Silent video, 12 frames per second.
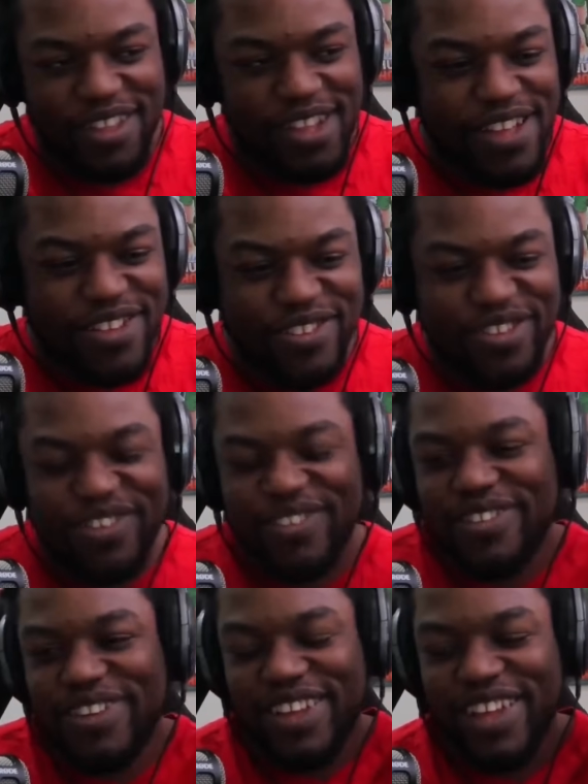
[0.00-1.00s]
I don't
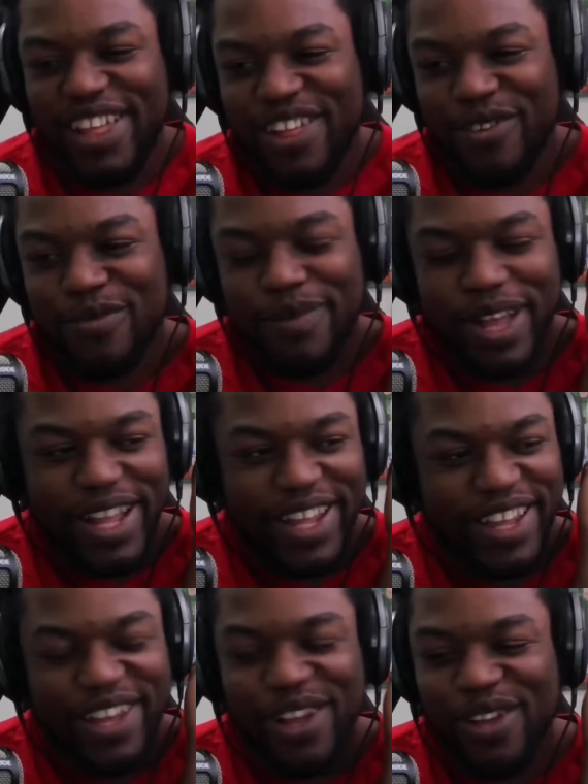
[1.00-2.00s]
know. Hello,
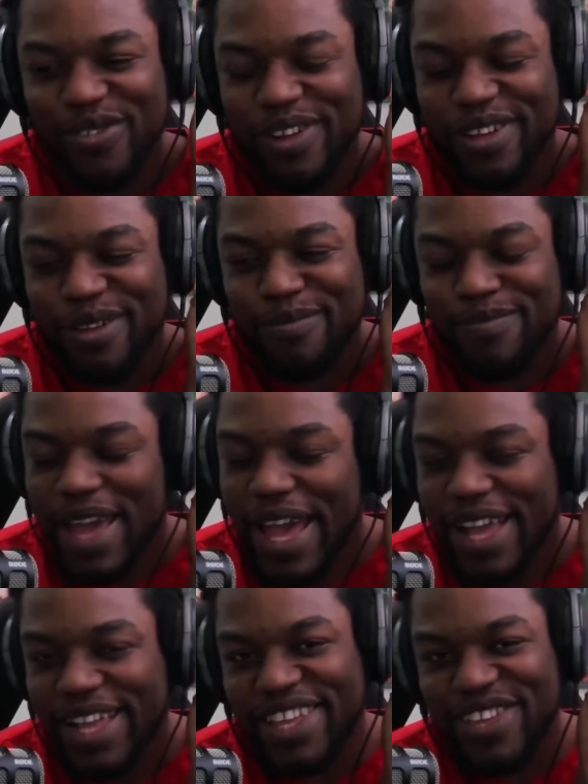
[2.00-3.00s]
everybody. Welcome
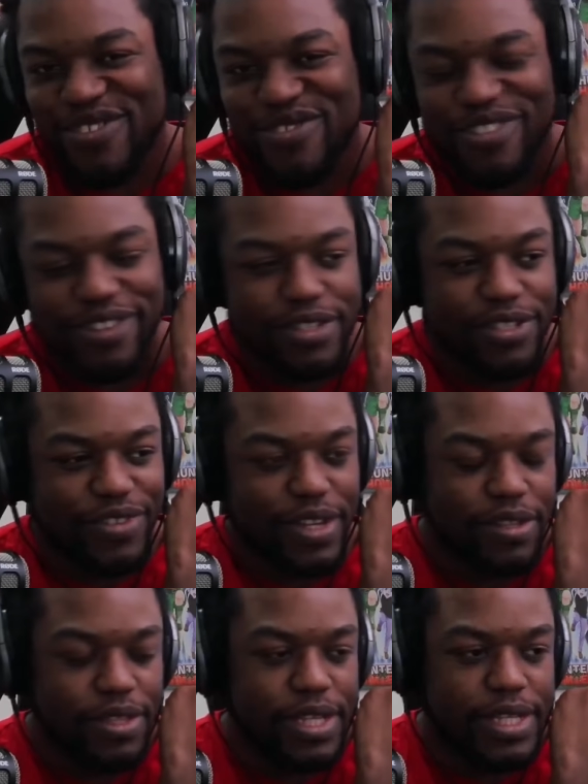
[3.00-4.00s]
back. You know the
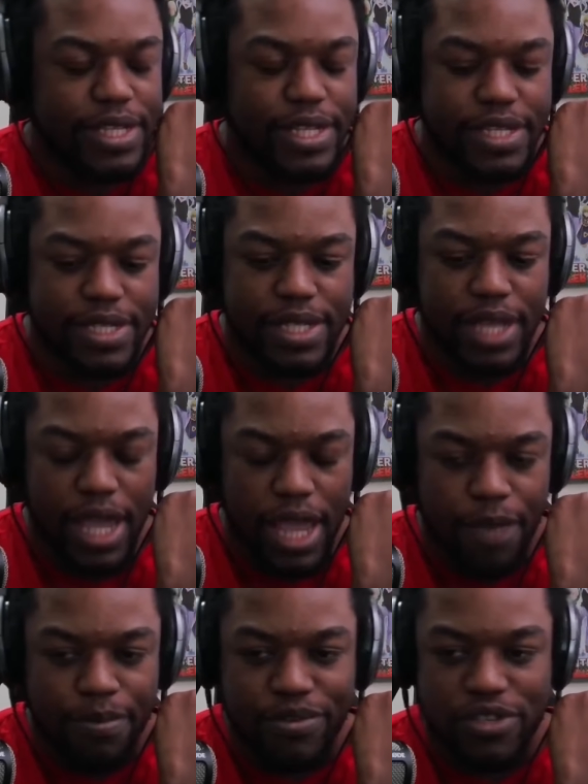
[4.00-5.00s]
drill. This is the
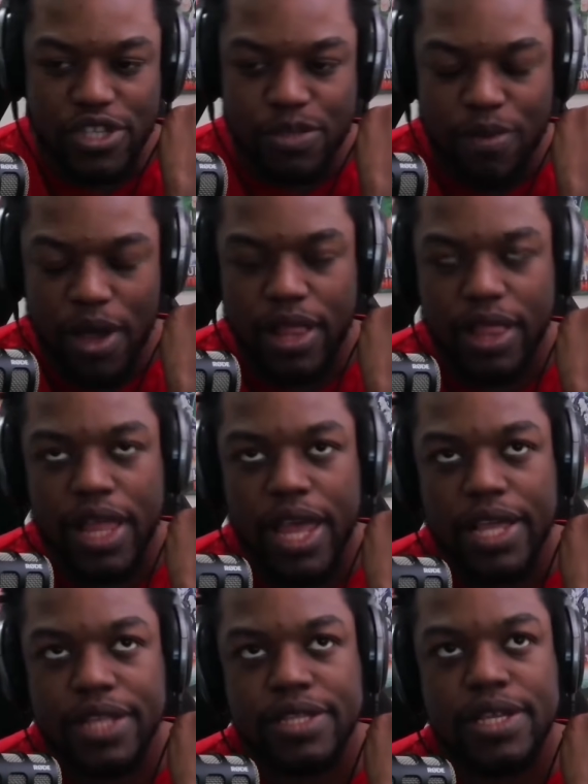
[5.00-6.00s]
April
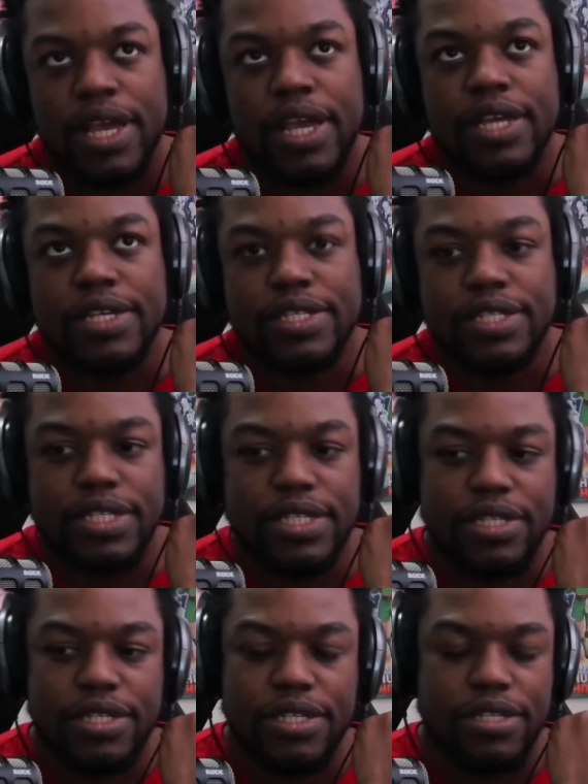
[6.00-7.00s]
Spotlight
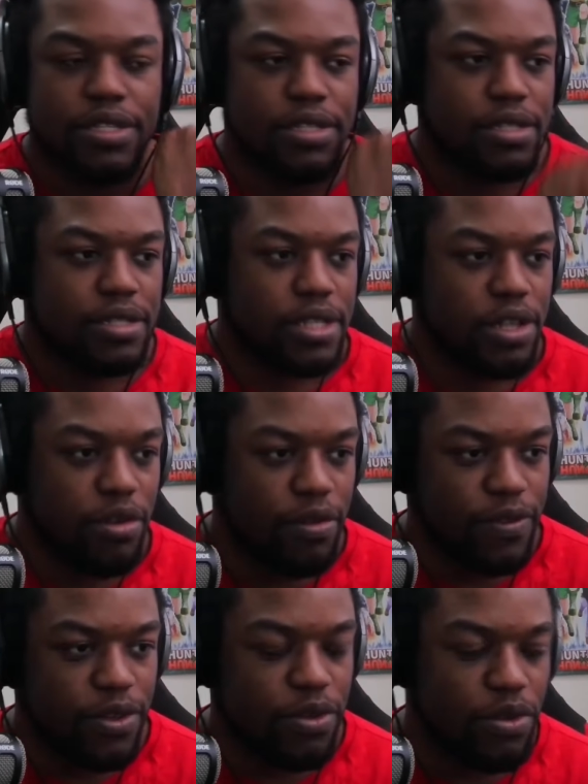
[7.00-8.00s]
season tier
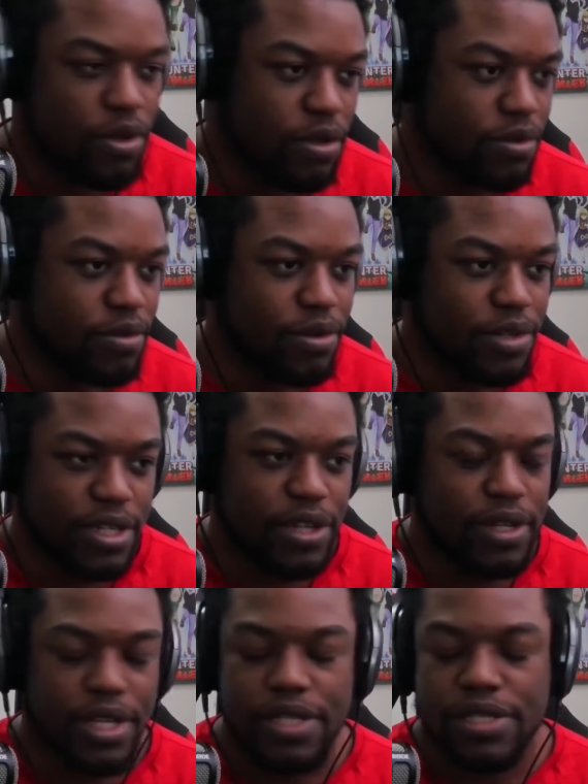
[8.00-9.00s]
review or
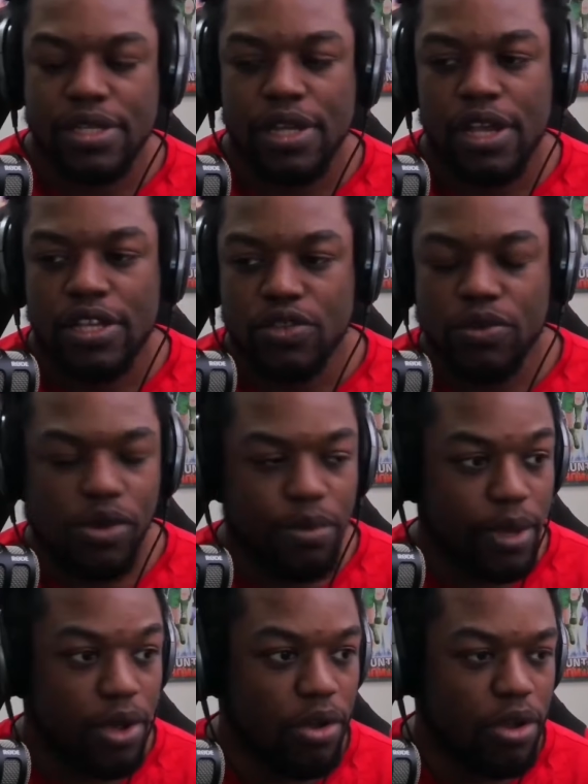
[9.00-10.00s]
tier list. So we're going
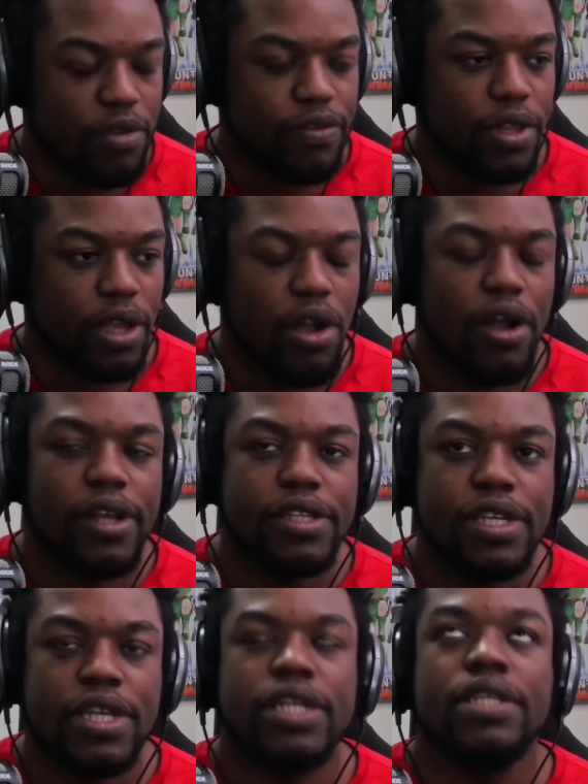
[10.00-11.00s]
to be going over the
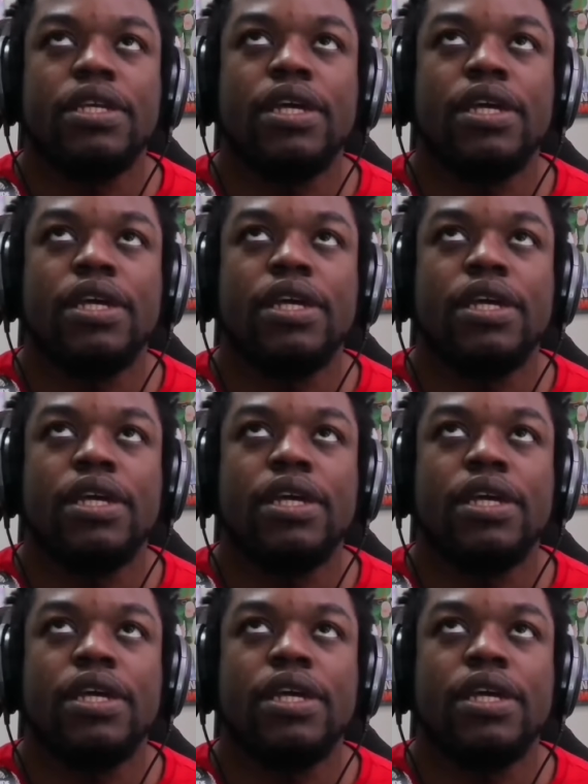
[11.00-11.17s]
cards in